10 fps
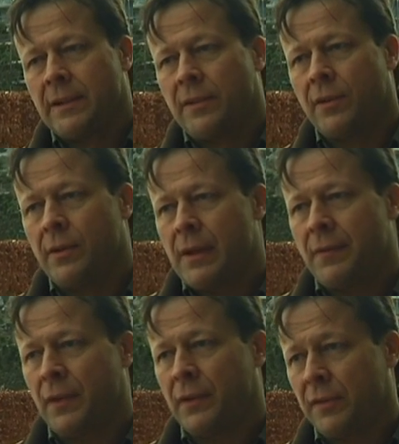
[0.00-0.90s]
So
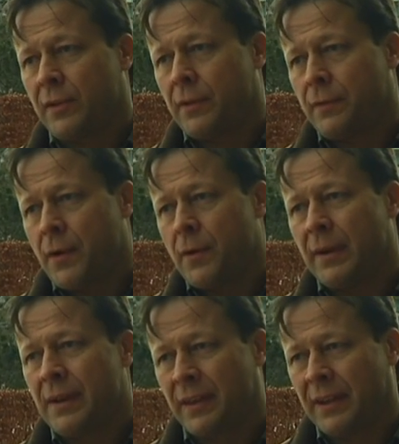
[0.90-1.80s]
if it does go forward,
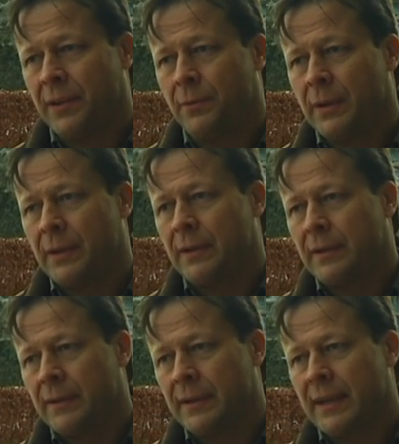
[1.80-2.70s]
I think it will, and the